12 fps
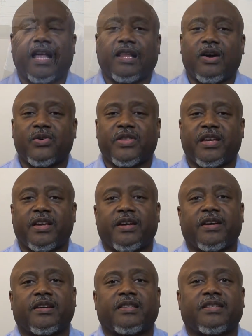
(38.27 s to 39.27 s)
Hello
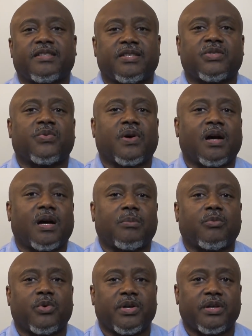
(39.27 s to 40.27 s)
there, this is
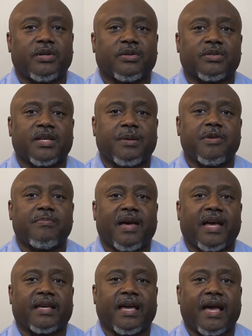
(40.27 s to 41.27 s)
Rom Wills coming
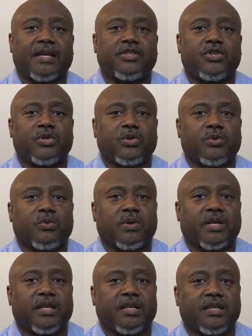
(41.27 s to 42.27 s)
back at you
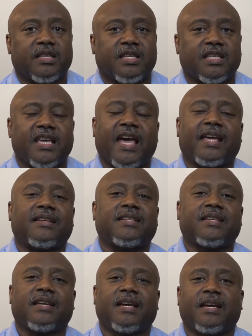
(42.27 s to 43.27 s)
with
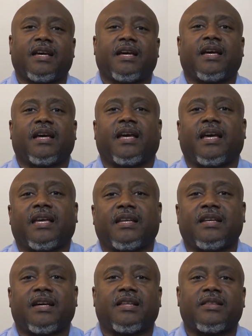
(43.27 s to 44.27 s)
yet
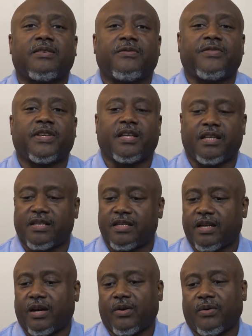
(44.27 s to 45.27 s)
another
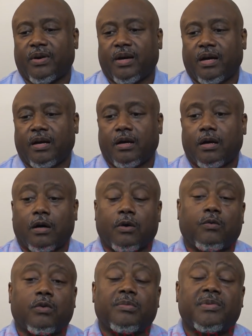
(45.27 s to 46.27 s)
video. A
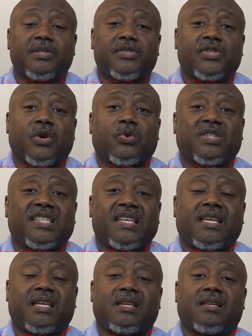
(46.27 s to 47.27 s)
woman soaks
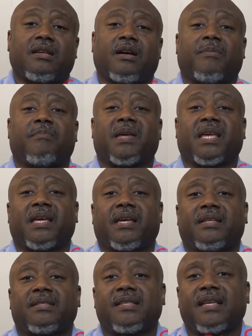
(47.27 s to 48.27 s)
in a
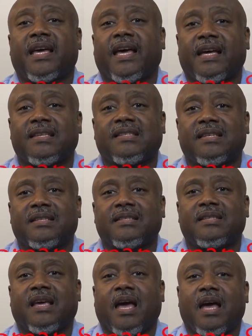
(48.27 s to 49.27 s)
man's
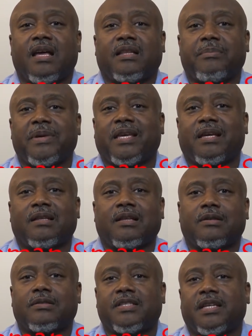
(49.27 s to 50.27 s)
essence. Let me get a
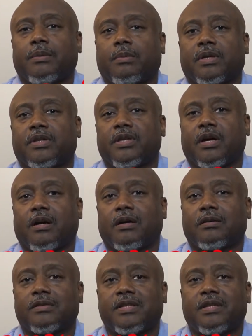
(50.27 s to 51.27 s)
little deep with
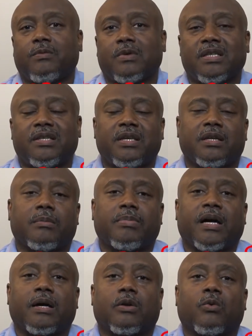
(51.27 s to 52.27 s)
y'all. See, one thing
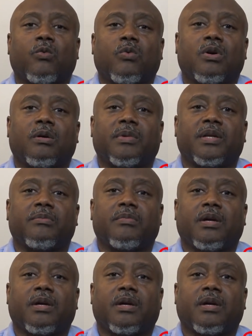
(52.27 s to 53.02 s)
about a woman,